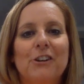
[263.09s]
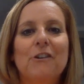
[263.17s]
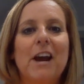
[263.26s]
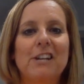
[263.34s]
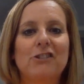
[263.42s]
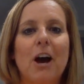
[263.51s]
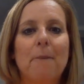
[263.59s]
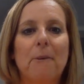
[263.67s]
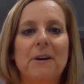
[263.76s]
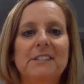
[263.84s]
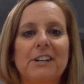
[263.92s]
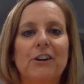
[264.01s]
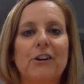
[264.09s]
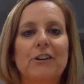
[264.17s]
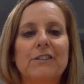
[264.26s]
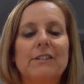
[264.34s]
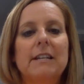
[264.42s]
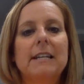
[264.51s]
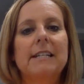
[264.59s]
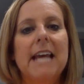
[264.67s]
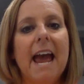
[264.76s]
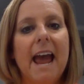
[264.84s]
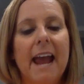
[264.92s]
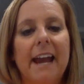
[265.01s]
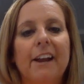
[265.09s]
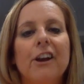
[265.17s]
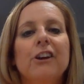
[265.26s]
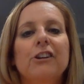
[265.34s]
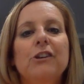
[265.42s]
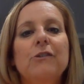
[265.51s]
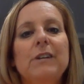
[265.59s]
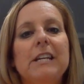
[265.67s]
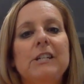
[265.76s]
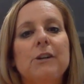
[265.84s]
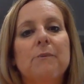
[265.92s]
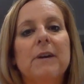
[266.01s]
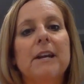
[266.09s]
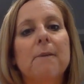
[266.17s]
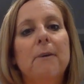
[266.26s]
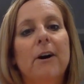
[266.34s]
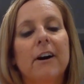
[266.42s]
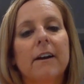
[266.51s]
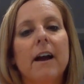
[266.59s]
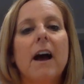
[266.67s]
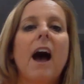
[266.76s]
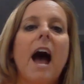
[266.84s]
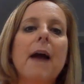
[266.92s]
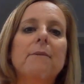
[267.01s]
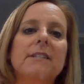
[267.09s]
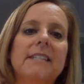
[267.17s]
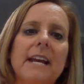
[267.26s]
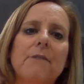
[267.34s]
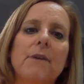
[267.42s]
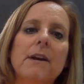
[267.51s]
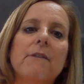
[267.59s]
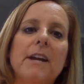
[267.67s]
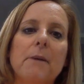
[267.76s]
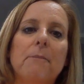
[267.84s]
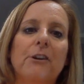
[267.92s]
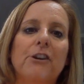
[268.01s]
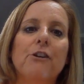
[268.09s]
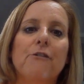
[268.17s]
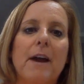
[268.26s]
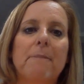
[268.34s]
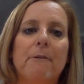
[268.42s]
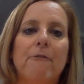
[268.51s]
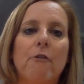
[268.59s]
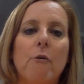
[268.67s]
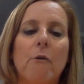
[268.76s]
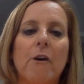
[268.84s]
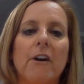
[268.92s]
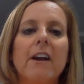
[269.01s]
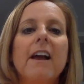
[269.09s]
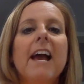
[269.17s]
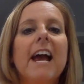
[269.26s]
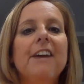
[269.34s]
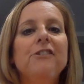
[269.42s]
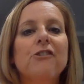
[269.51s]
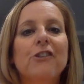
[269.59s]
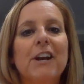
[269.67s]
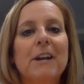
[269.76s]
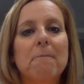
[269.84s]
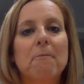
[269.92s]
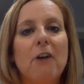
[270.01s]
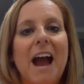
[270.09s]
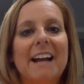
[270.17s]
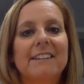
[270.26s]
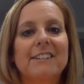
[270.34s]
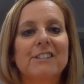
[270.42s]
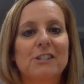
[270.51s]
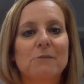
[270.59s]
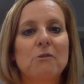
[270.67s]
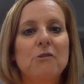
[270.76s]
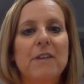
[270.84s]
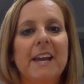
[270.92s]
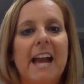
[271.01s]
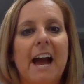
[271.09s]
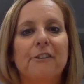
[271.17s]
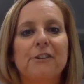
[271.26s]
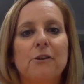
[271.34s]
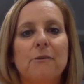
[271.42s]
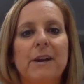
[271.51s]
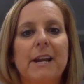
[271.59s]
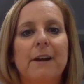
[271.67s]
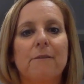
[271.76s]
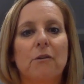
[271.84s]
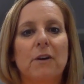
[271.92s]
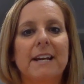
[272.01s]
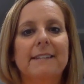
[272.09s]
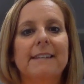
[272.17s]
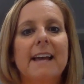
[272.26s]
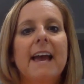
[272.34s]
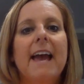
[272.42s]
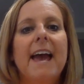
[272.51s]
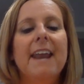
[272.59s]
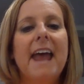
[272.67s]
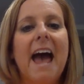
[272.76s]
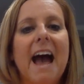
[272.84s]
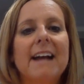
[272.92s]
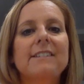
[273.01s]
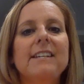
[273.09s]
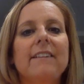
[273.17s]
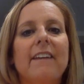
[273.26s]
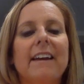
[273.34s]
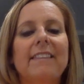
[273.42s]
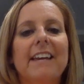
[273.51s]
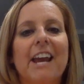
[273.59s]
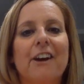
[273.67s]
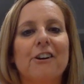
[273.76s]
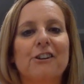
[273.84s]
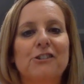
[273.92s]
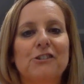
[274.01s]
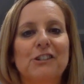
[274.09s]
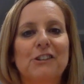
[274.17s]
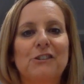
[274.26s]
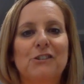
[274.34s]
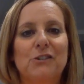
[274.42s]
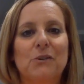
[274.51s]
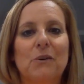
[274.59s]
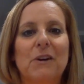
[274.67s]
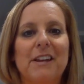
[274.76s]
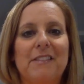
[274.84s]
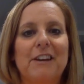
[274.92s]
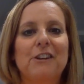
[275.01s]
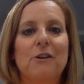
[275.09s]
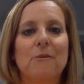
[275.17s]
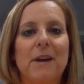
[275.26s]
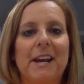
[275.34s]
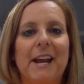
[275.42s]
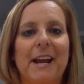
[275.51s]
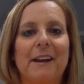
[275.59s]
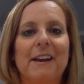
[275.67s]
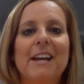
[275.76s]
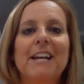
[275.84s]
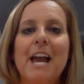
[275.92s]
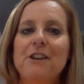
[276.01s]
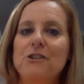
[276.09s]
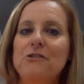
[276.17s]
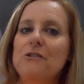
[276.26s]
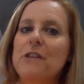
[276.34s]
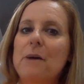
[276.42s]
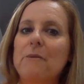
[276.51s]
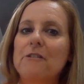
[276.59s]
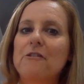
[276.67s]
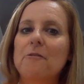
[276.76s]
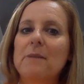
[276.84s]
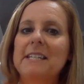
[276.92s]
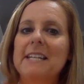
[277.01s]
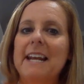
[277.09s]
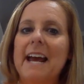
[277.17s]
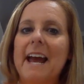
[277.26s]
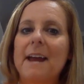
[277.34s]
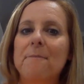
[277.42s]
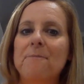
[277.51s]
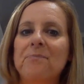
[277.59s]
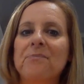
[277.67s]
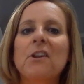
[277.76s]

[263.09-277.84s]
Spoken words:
Great job, boys and girls. Today, you need to read a book. I would say reread a book you've read before, and you're going to practice smoothing out your reading voice and acting like the characters in the story that you're reading. Can you do that work for me today?